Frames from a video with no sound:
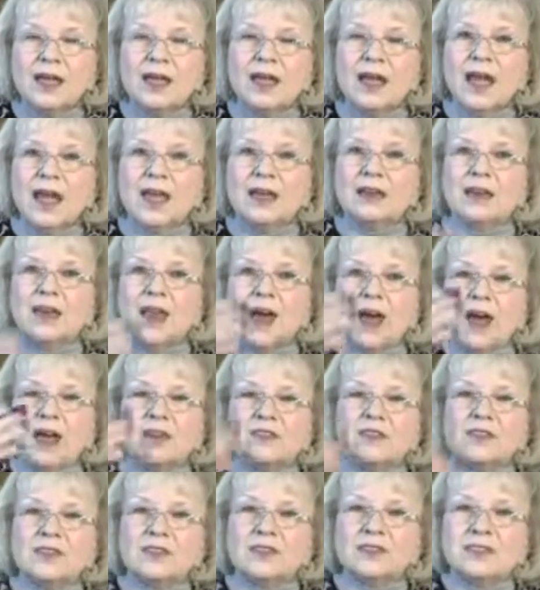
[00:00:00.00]
and
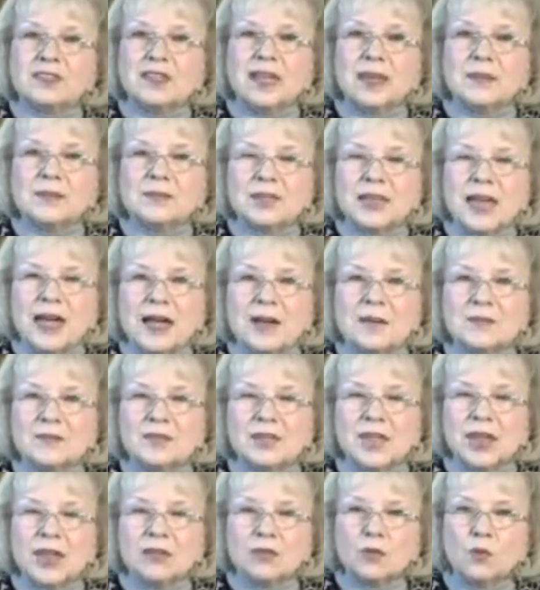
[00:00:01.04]
life at the same time.
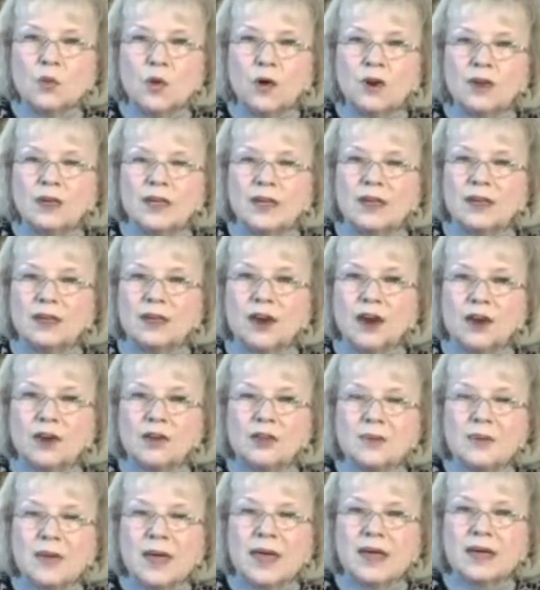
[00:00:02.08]
Death working in our
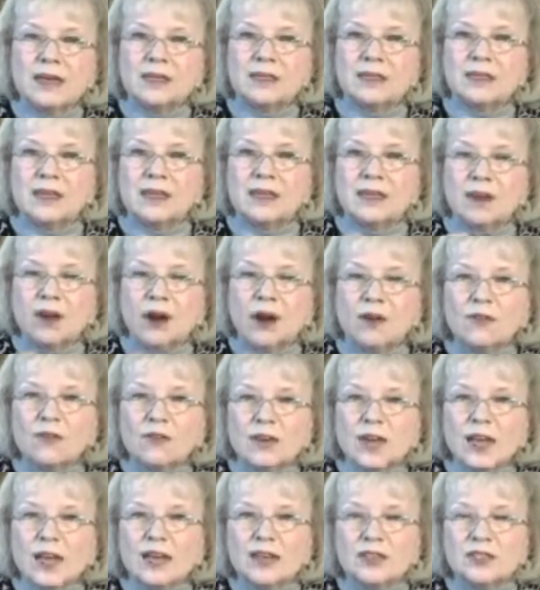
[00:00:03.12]
humanity, in our
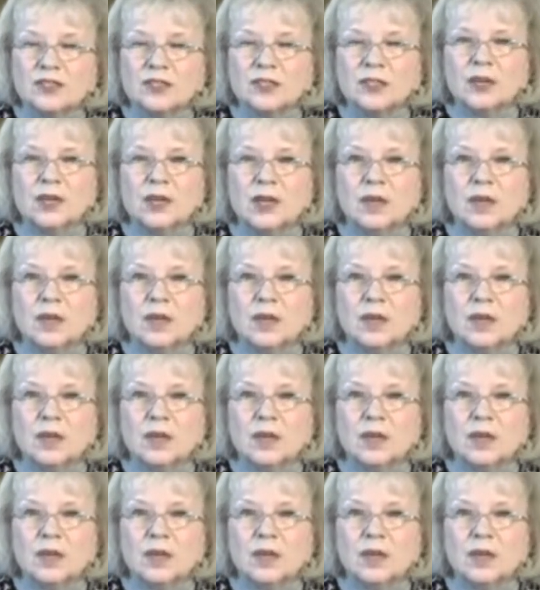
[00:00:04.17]
flesh,